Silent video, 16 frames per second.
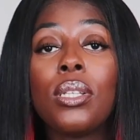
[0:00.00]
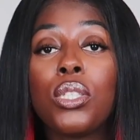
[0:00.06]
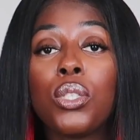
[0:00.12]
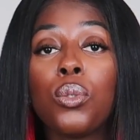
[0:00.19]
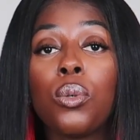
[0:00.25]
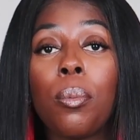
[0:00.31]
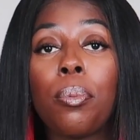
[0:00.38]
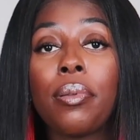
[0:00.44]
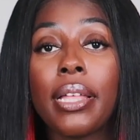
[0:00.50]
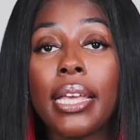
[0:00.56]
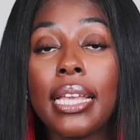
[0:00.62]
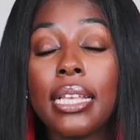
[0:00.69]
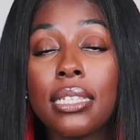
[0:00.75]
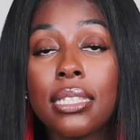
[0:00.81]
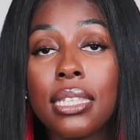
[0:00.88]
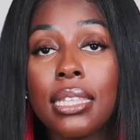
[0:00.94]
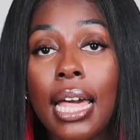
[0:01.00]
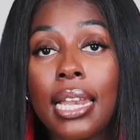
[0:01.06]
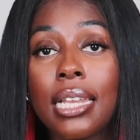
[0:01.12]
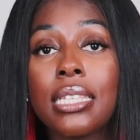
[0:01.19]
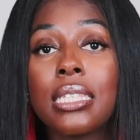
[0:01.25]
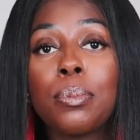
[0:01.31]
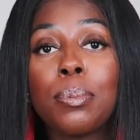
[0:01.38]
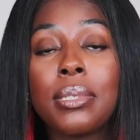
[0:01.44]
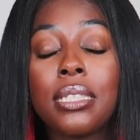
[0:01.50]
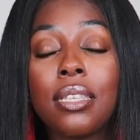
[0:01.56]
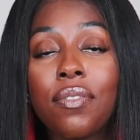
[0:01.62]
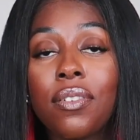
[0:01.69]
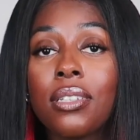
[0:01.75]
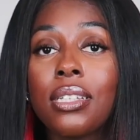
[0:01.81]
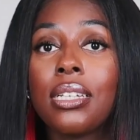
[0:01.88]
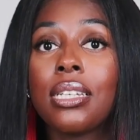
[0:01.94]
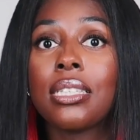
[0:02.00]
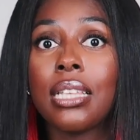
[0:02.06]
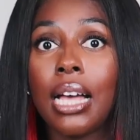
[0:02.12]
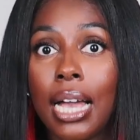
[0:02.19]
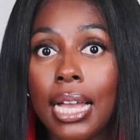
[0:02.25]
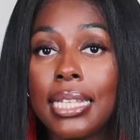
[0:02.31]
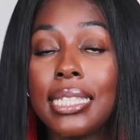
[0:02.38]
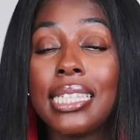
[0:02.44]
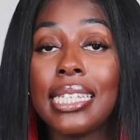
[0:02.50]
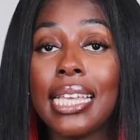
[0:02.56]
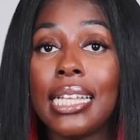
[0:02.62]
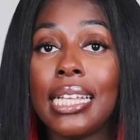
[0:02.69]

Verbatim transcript: into a place that is specifically designed to